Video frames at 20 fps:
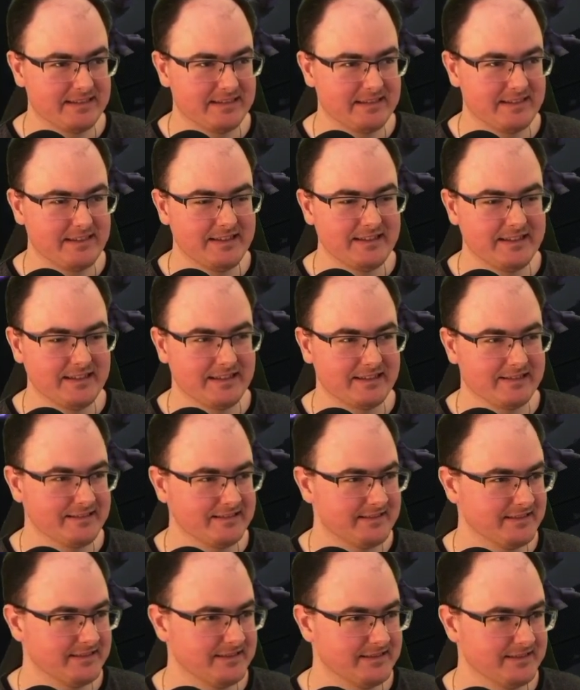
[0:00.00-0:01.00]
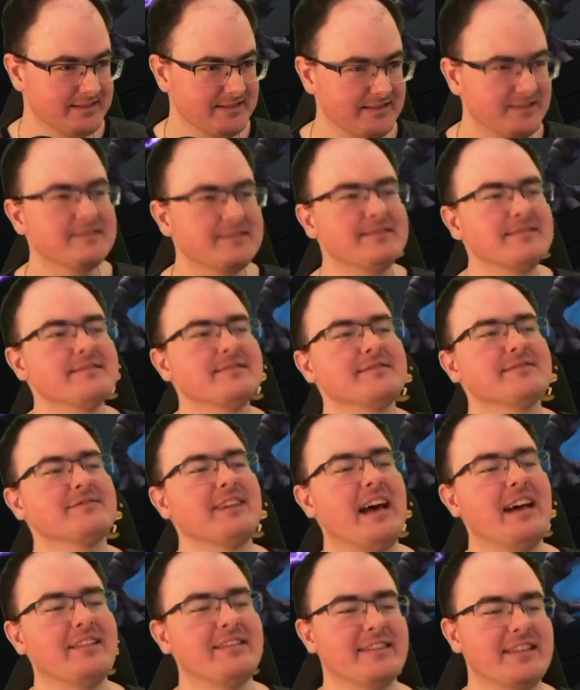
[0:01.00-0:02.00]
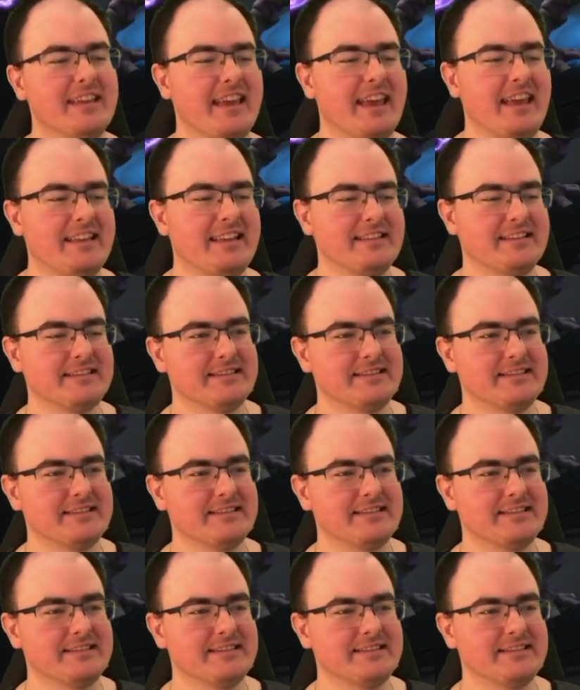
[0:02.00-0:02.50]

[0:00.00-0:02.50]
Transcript: Nearly. Oh, the health again.